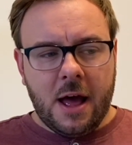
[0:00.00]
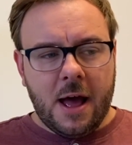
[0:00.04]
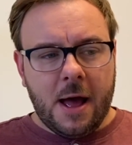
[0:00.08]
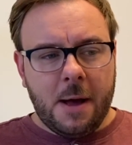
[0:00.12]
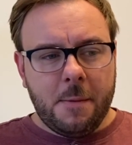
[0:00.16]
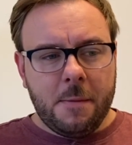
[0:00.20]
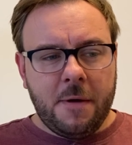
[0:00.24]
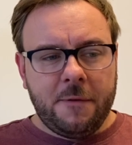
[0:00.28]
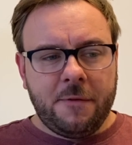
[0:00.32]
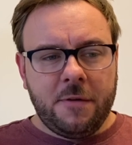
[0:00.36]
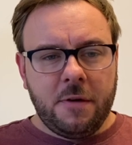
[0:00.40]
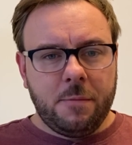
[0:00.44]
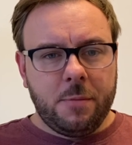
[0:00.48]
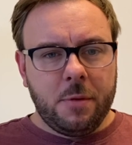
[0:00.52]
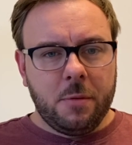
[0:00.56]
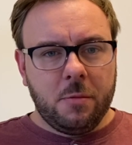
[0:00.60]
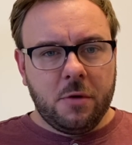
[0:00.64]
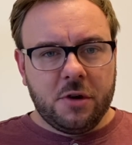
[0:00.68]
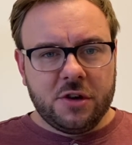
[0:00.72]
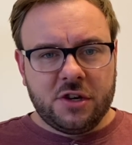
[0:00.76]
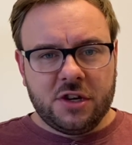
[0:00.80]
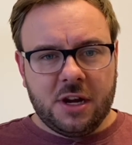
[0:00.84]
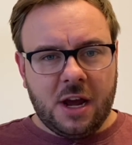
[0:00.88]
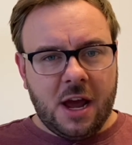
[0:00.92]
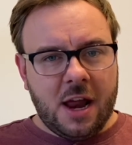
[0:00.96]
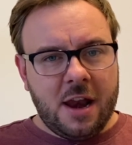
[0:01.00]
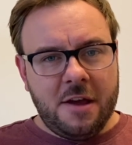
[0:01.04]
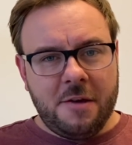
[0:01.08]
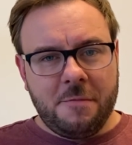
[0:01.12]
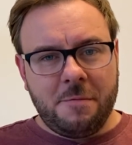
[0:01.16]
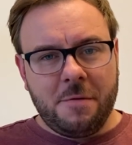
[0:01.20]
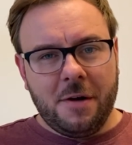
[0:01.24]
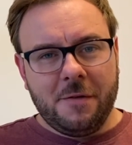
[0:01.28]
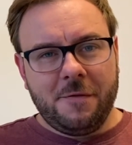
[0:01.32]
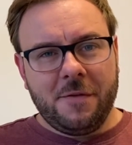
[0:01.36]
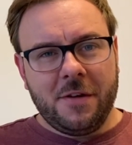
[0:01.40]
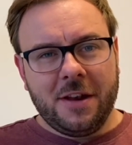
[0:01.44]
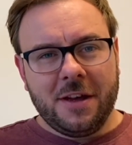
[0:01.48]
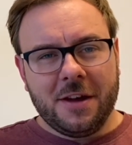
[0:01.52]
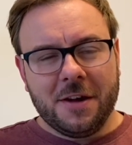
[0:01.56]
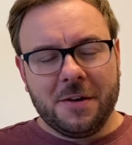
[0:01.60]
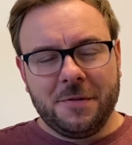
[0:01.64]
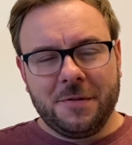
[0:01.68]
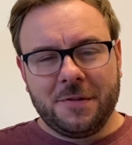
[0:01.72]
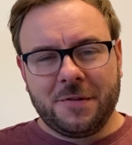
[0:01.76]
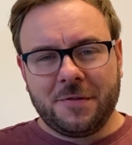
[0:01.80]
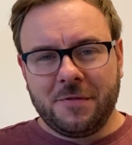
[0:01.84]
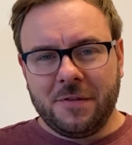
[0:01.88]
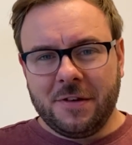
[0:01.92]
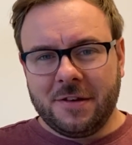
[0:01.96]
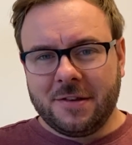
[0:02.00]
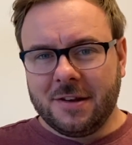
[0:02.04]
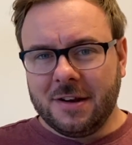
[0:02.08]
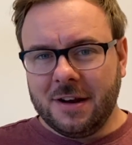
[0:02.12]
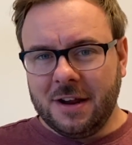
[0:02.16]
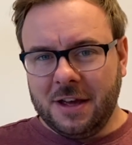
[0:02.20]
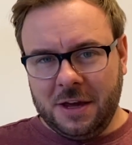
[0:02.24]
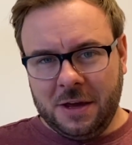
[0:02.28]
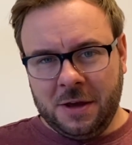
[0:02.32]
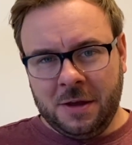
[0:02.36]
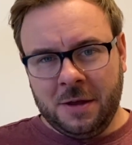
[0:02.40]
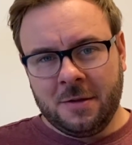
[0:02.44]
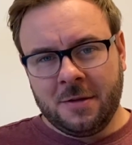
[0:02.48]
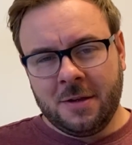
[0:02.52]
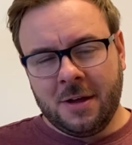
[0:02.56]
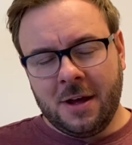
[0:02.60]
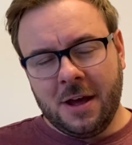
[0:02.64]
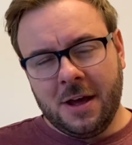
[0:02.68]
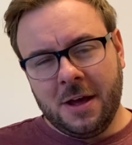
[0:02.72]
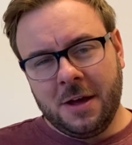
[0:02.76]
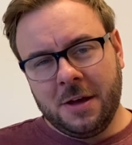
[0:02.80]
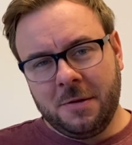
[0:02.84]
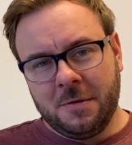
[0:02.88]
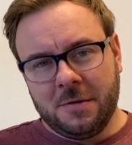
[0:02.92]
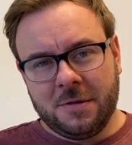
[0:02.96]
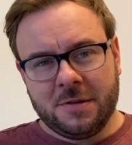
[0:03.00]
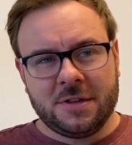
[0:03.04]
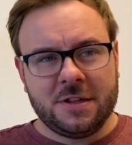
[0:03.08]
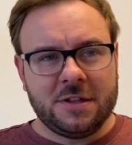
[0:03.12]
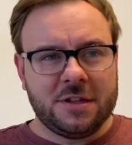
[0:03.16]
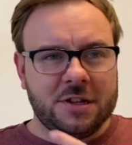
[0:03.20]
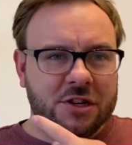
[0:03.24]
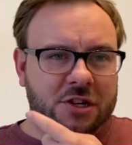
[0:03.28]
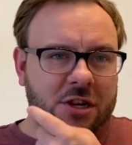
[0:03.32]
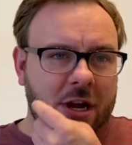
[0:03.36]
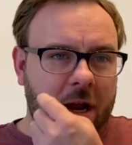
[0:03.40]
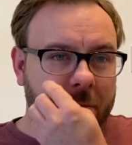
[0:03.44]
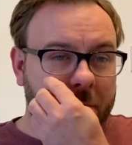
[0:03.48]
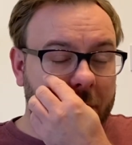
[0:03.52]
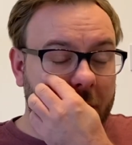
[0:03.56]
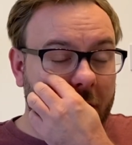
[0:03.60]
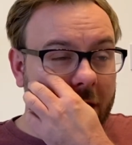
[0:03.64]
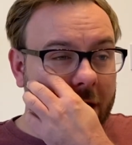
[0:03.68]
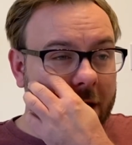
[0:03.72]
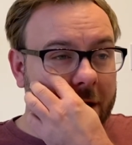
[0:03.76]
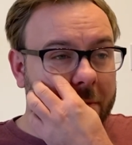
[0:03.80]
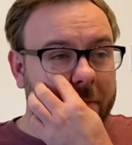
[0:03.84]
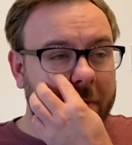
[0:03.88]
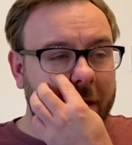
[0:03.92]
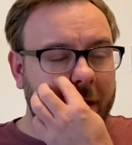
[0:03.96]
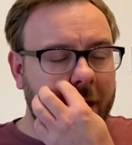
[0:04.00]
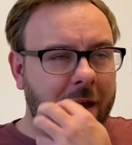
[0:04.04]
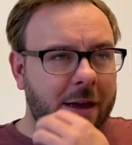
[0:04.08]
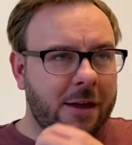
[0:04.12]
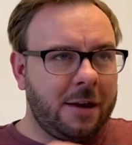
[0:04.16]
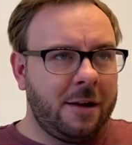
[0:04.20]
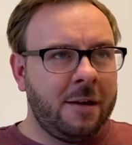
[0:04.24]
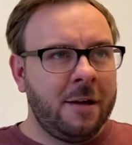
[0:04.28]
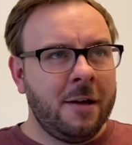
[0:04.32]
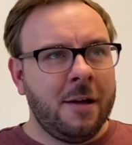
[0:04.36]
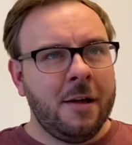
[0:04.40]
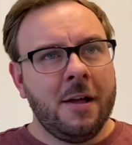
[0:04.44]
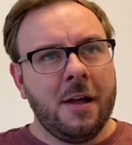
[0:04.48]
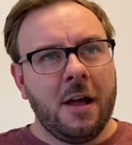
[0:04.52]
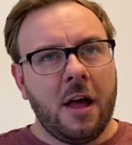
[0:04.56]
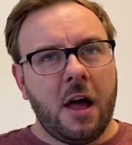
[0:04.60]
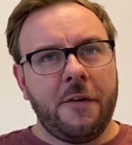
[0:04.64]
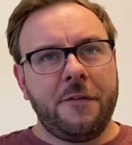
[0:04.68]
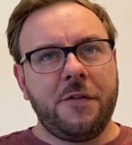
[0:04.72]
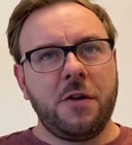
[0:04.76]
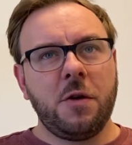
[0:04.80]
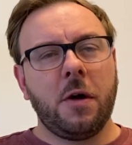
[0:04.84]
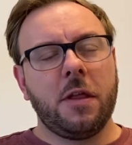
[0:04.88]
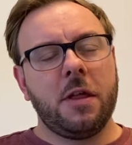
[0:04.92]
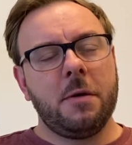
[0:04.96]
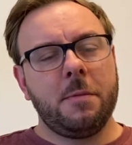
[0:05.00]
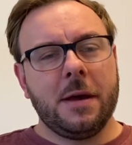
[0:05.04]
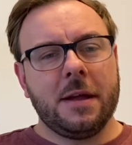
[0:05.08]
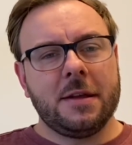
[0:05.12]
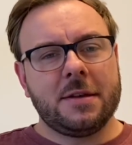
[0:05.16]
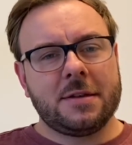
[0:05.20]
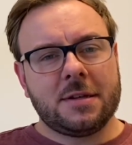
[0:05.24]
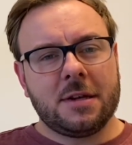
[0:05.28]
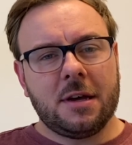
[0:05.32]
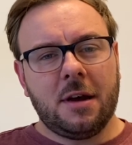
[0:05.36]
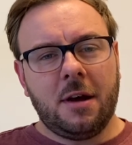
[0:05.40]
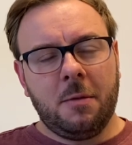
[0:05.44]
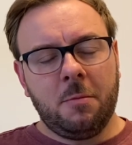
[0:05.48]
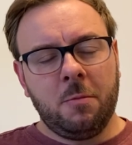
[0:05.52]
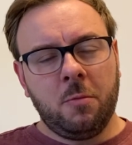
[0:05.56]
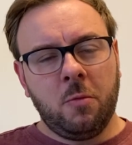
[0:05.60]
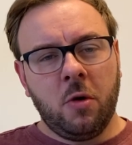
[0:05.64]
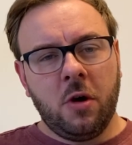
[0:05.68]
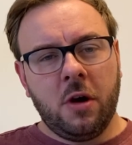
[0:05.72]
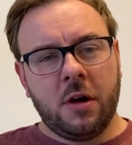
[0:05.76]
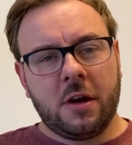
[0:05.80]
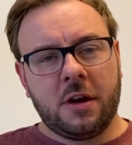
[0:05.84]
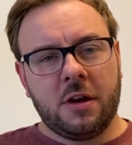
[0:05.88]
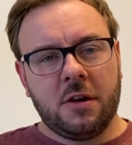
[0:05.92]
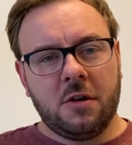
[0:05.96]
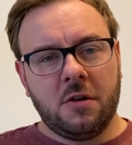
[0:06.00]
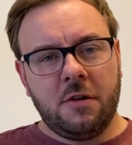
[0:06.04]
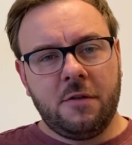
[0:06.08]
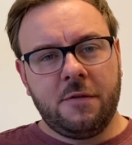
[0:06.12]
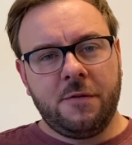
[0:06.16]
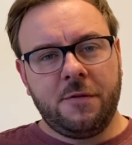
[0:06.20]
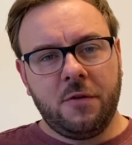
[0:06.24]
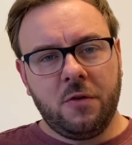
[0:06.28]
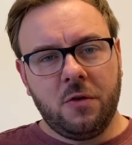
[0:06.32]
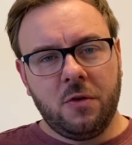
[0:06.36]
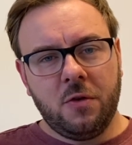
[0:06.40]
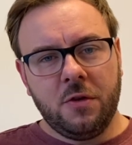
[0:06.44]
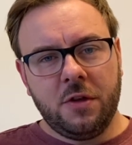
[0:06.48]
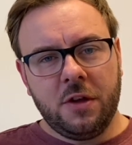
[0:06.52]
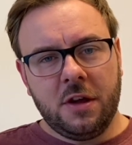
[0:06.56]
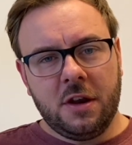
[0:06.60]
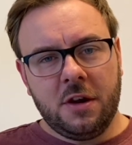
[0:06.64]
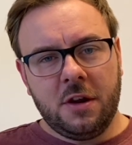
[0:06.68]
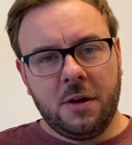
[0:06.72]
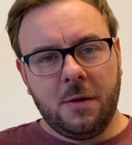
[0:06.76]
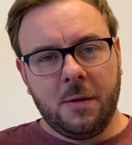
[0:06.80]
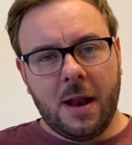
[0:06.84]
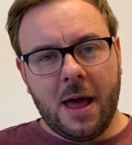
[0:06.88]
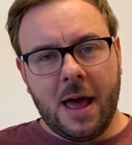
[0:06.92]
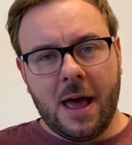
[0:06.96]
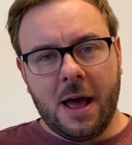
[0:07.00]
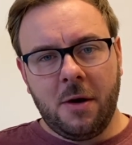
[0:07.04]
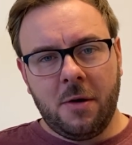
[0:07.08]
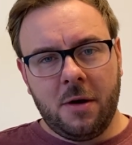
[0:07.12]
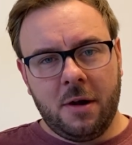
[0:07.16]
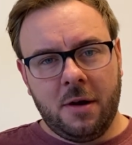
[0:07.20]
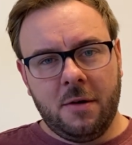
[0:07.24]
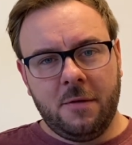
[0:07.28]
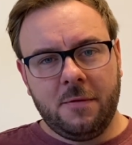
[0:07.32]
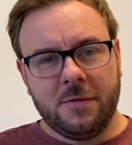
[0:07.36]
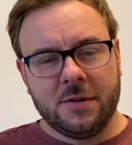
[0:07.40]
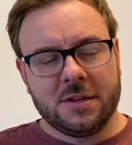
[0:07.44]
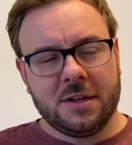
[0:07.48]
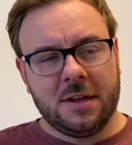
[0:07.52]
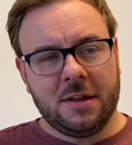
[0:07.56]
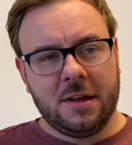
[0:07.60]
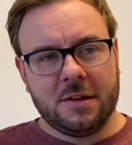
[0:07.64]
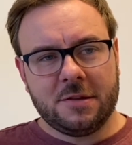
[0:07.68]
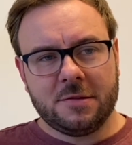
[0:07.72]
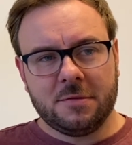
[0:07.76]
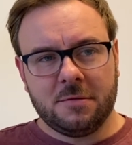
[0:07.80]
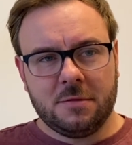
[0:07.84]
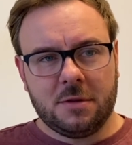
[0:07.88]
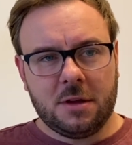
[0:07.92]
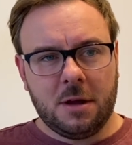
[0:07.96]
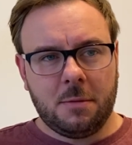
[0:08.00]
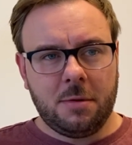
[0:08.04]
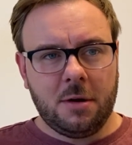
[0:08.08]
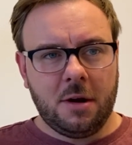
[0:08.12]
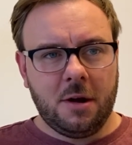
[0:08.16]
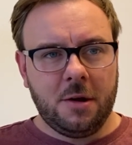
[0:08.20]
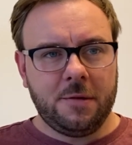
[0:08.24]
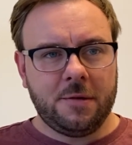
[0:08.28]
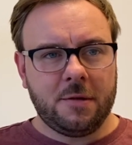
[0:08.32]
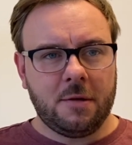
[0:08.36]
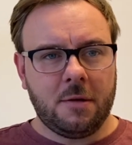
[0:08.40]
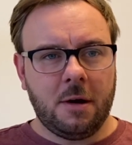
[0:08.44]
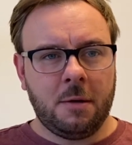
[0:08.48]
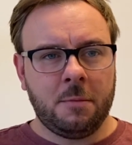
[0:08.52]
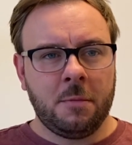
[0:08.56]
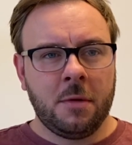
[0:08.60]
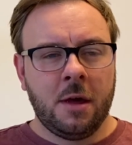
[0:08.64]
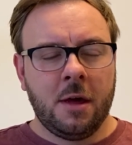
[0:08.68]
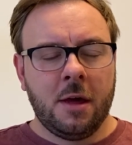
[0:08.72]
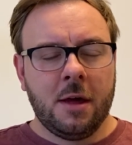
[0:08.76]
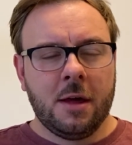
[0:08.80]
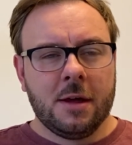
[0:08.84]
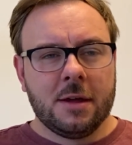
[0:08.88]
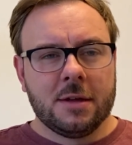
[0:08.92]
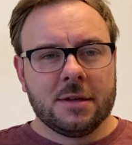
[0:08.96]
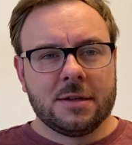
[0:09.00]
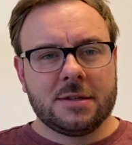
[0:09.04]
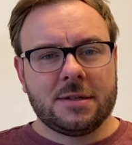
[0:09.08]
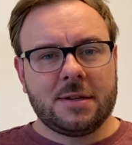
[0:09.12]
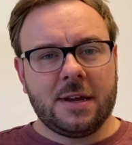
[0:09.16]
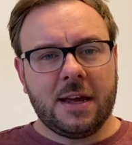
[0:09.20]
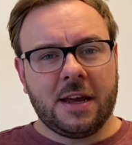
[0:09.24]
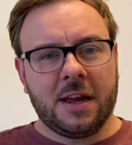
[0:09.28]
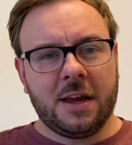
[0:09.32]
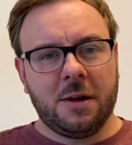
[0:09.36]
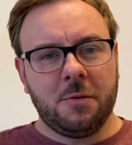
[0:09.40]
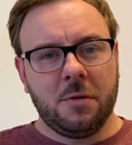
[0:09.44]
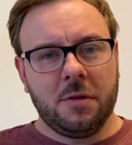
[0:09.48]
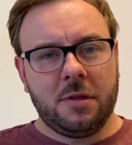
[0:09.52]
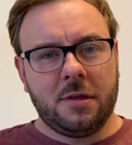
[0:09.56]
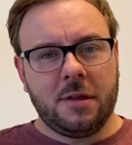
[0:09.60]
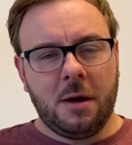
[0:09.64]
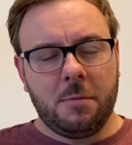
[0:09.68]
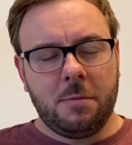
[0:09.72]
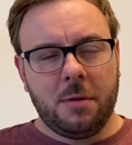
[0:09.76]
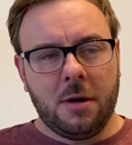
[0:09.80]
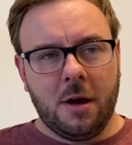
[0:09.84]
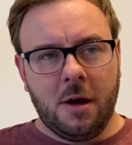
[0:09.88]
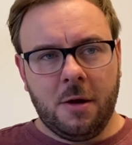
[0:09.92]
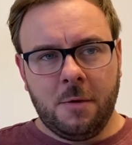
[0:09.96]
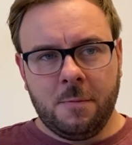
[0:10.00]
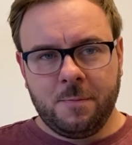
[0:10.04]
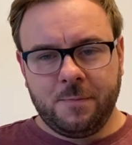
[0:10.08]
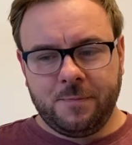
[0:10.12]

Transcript: If you've been watching any of my videos recently, you would have seen the shed behind me and a few other bits that I'm working on for the new layout, and obviously that's all 00, so I'm sticking with 00.